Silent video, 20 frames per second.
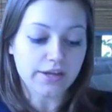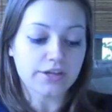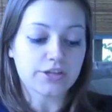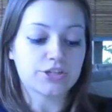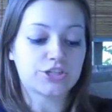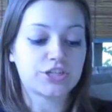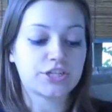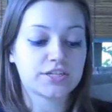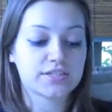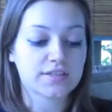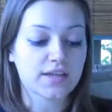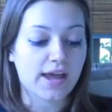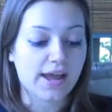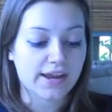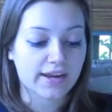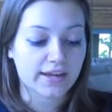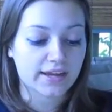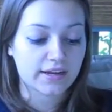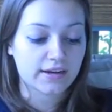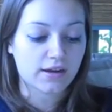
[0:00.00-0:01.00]
she
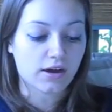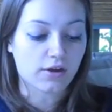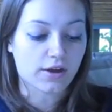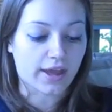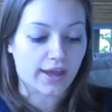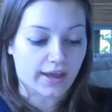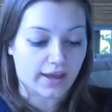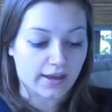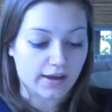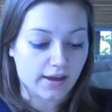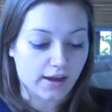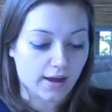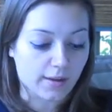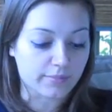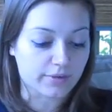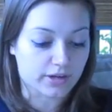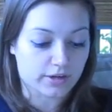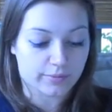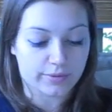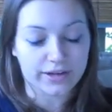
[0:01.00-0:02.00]
decided, okay,
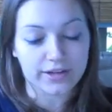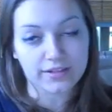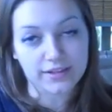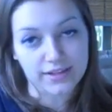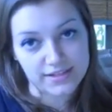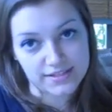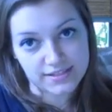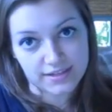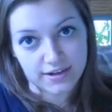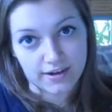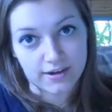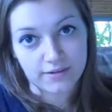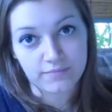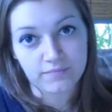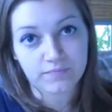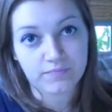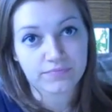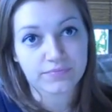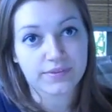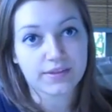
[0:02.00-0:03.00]
I'm gonna bring Alyssa
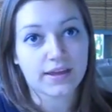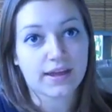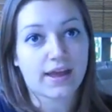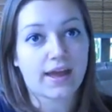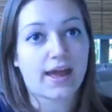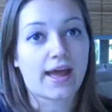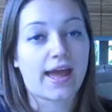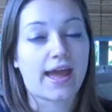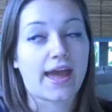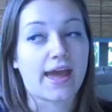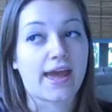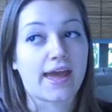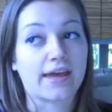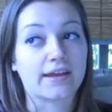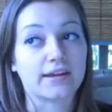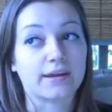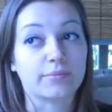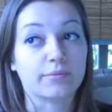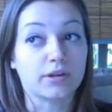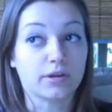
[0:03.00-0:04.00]

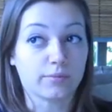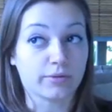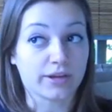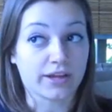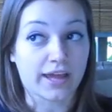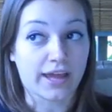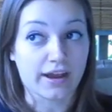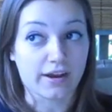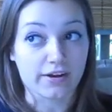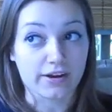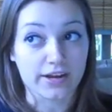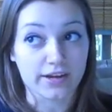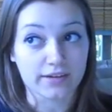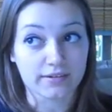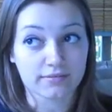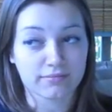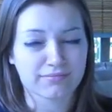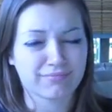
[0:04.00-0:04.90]
and I'm gonna bring Aaron.